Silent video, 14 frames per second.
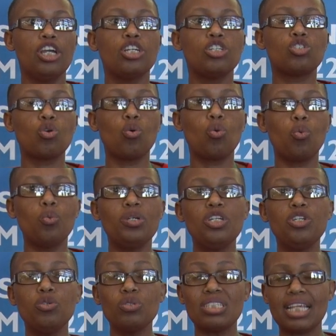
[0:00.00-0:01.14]
So we
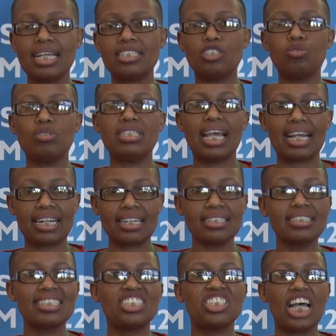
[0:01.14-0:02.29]
use that to
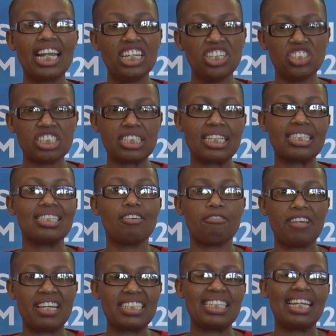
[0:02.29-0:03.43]
tackle the challenges that they
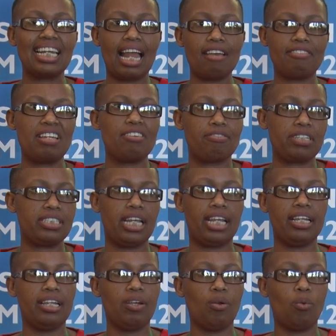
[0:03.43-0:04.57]
face in life every day,